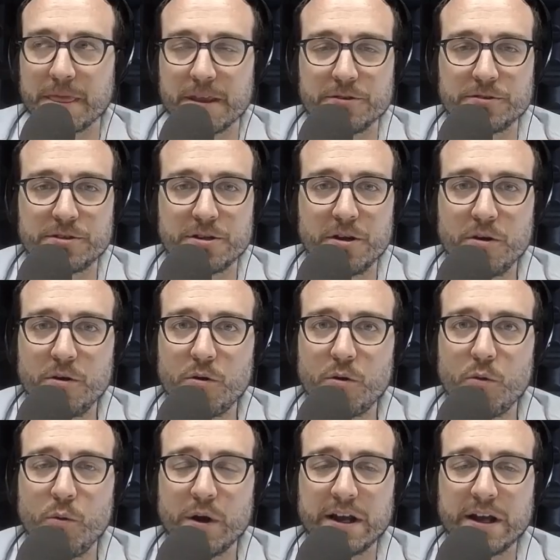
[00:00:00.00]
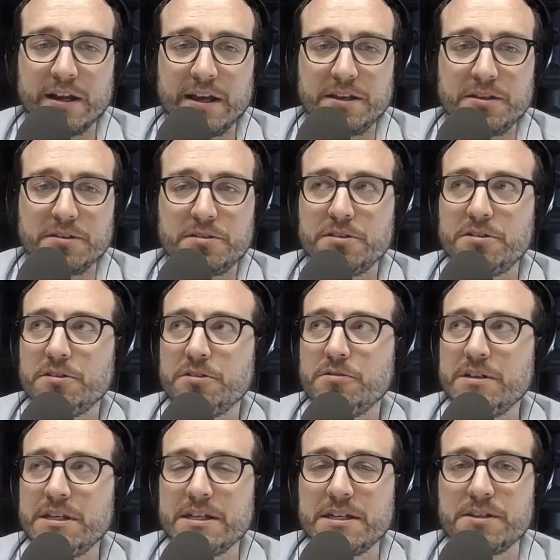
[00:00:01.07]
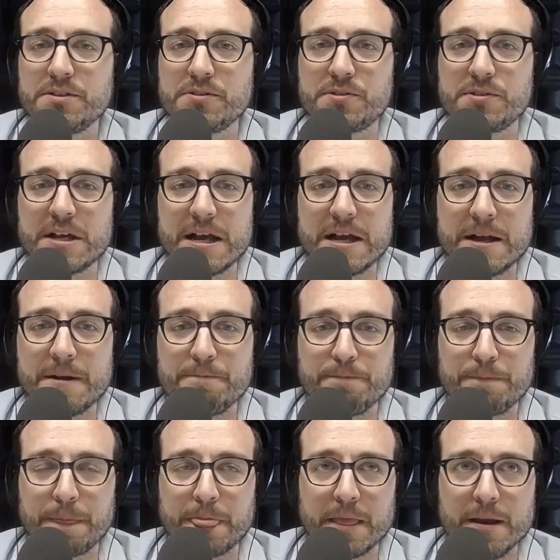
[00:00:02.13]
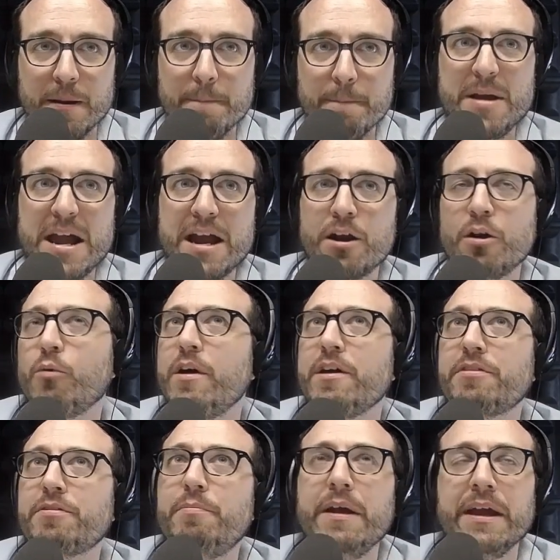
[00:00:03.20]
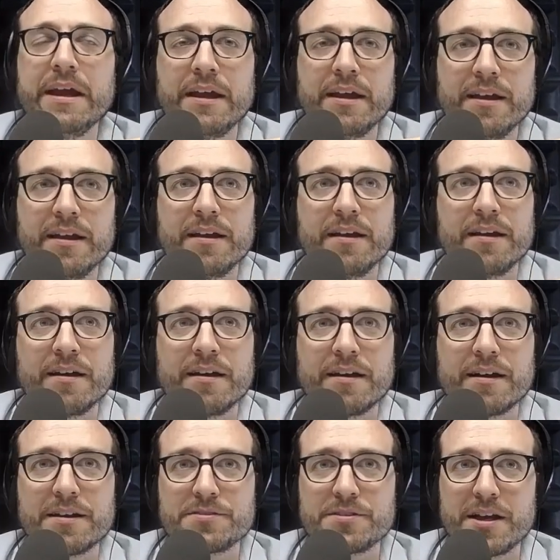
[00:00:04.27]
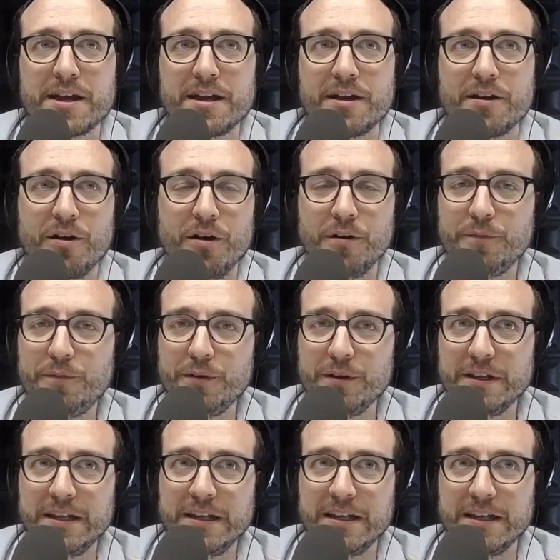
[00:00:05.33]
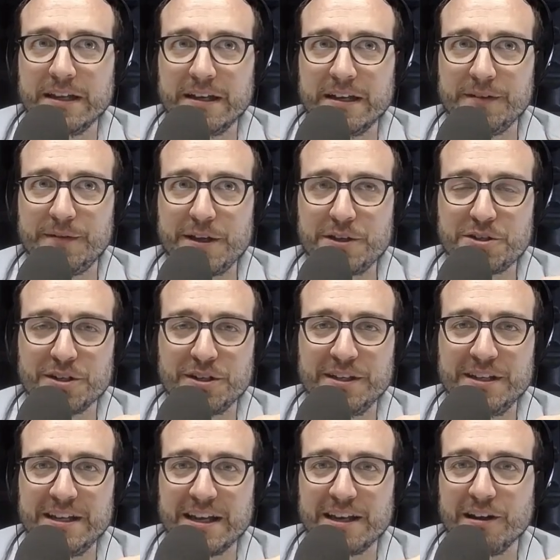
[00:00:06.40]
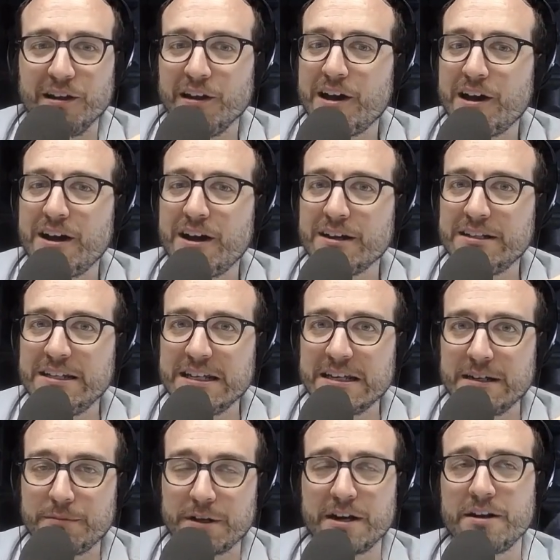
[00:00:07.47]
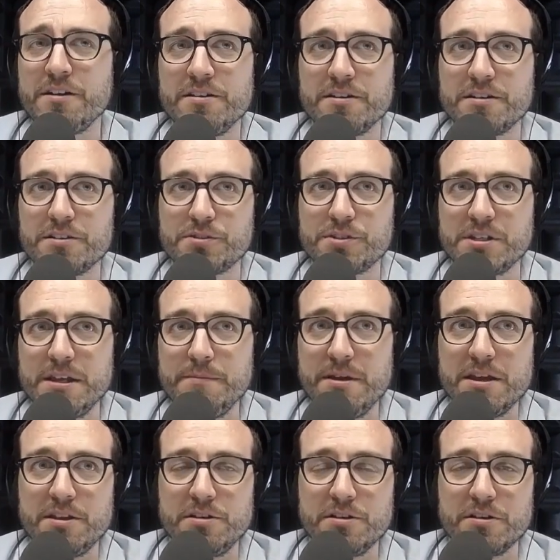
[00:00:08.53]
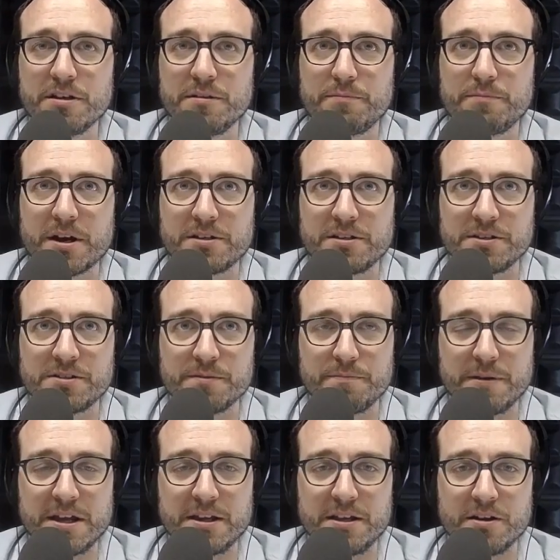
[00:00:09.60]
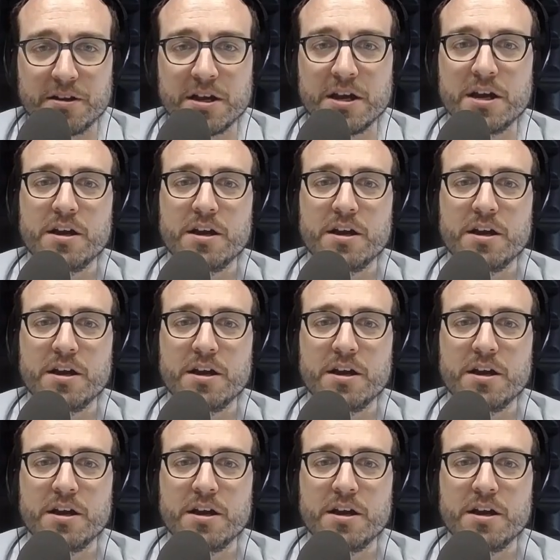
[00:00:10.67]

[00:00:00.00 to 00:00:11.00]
So what I'd like you to do is bear with me as I hopefully eventually get logged in. But I know you can see me and you can participate here.